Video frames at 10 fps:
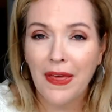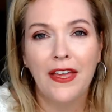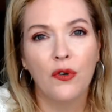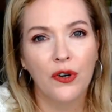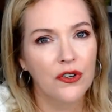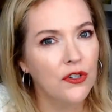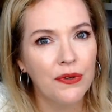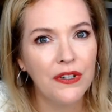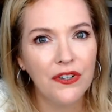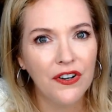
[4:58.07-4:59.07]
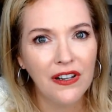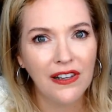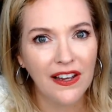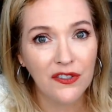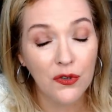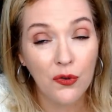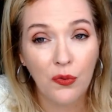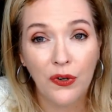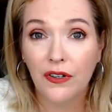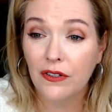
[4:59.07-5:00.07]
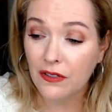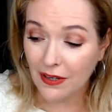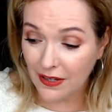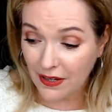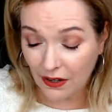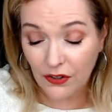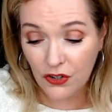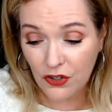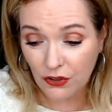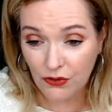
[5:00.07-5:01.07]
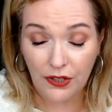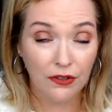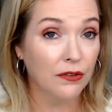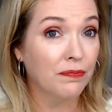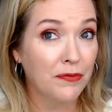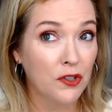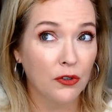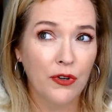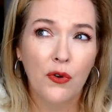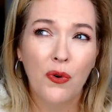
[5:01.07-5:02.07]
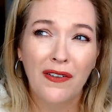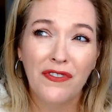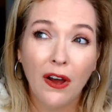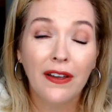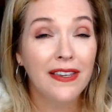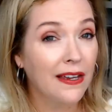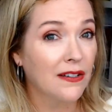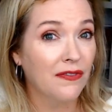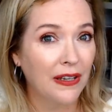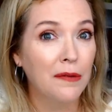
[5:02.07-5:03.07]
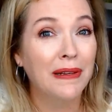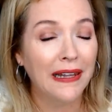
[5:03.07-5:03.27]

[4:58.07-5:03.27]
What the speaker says: In order to internalize new words, younger children or children who have not yet developed